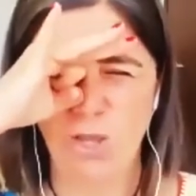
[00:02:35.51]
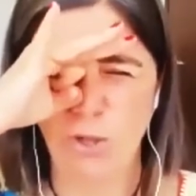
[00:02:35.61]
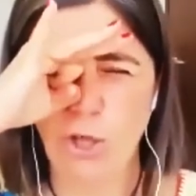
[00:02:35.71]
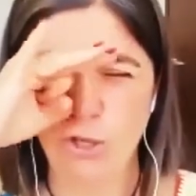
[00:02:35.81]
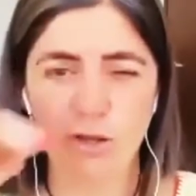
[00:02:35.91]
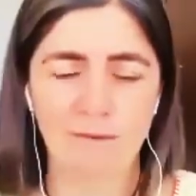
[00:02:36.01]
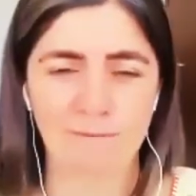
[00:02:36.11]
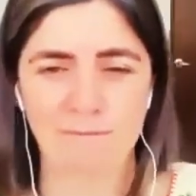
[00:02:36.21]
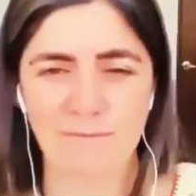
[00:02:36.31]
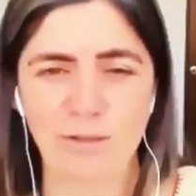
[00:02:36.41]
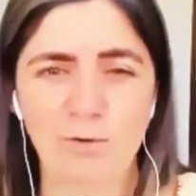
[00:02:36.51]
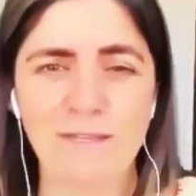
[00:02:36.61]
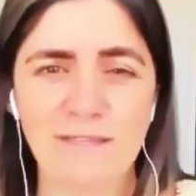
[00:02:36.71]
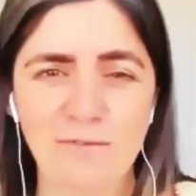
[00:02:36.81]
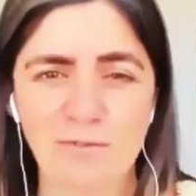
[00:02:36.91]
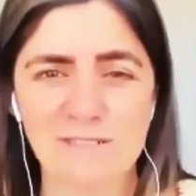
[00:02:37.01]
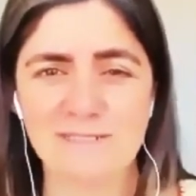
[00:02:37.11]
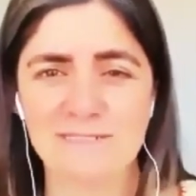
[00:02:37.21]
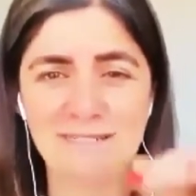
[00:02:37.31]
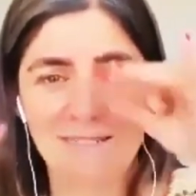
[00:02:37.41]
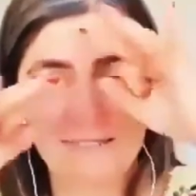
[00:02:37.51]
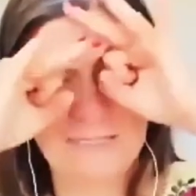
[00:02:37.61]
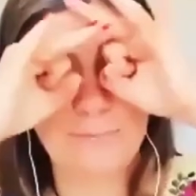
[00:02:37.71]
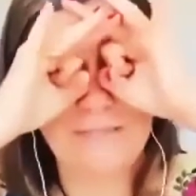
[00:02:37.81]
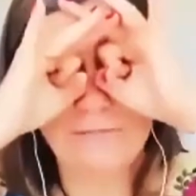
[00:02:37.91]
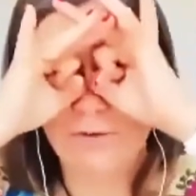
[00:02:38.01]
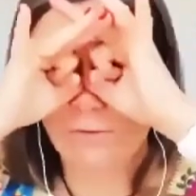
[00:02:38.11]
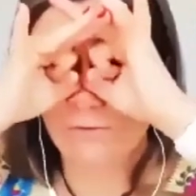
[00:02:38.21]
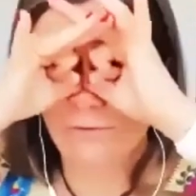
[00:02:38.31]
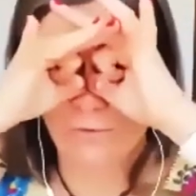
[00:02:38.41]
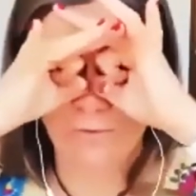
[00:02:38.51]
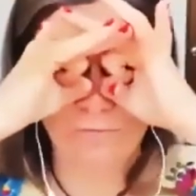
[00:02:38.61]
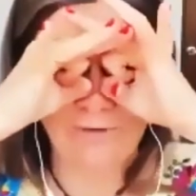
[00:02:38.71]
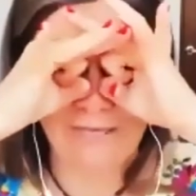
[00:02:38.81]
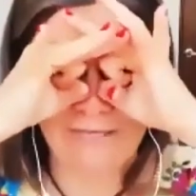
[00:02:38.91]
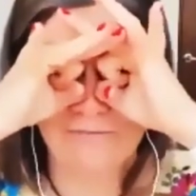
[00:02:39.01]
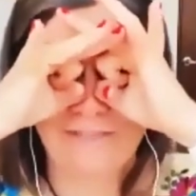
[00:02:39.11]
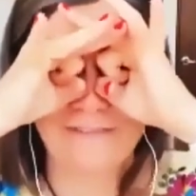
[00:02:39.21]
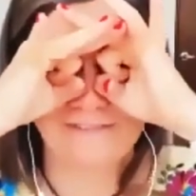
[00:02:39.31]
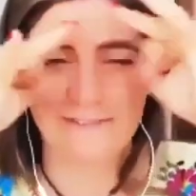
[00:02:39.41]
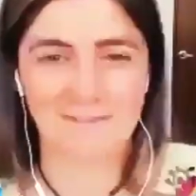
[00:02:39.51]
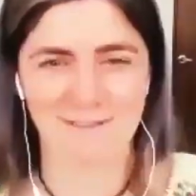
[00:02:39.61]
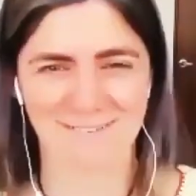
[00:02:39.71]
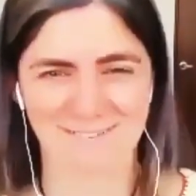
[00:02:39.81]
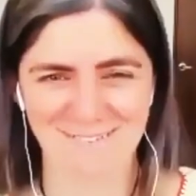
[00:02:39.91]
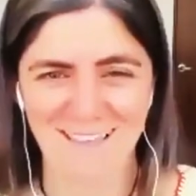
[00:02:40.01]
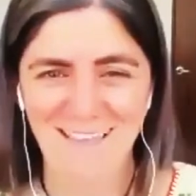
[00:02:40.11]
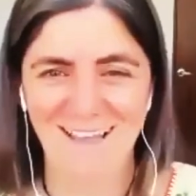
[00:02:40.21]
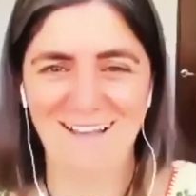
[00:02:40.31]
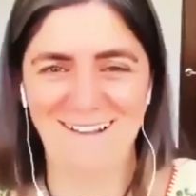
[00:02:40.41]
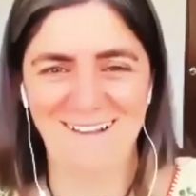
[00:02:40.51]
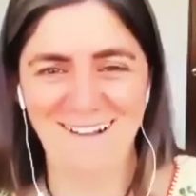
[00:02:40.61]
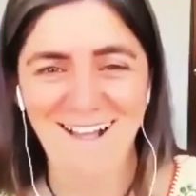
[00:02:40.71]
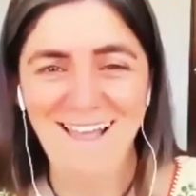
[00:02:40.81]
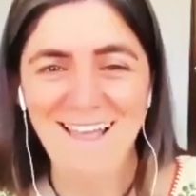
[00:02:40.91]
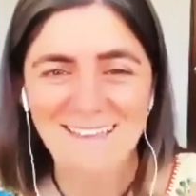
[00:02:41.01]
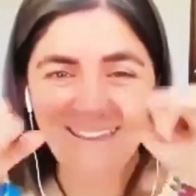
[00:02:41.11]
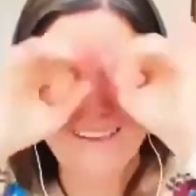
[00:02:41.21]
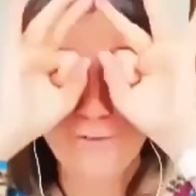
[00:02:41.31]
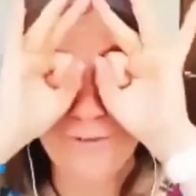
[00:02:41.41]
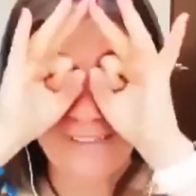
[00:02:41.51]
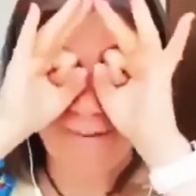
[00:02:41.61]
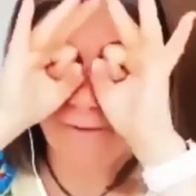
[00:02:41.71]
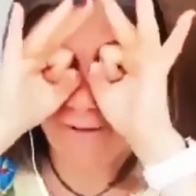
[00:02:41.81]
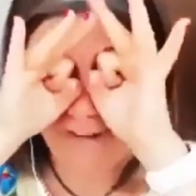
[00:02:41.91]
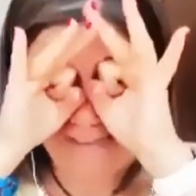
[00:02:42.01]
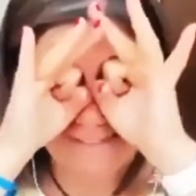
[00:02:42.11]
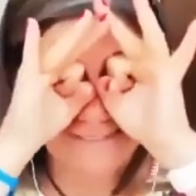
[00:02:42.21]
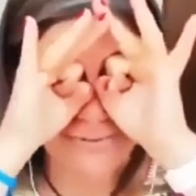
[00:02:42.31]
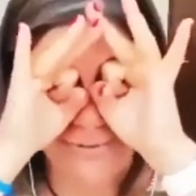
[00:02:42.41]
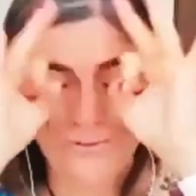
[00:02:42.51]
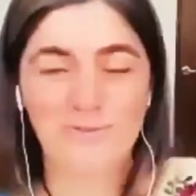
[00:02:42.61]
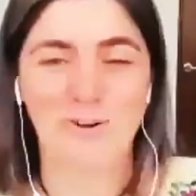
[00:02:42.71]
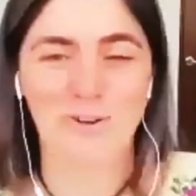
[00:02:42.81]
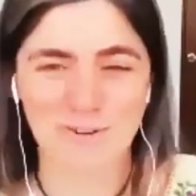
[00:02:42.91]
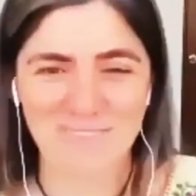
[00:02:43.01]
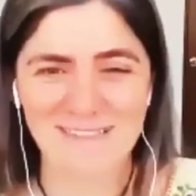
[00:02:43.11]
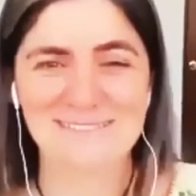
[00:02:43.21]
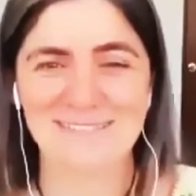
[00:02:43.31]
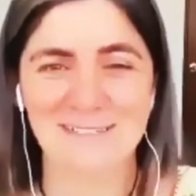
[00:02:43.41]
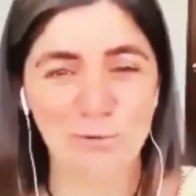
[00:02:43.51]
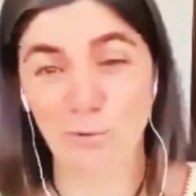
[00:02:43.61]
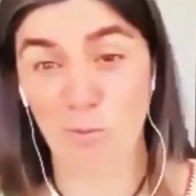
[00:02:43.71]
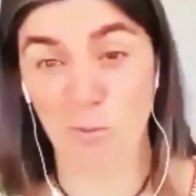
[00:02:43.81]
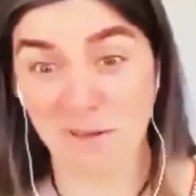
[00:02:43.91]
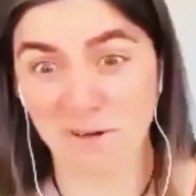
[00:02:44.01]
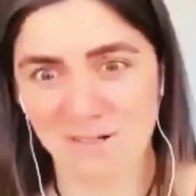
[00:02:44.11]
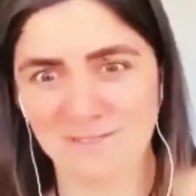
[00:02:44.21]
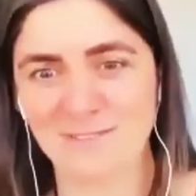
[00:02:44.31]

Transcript: None. The only difference is that it's a bit difficult to go through life like this. Yeah, you don't have your hands to use for other things and you look weird.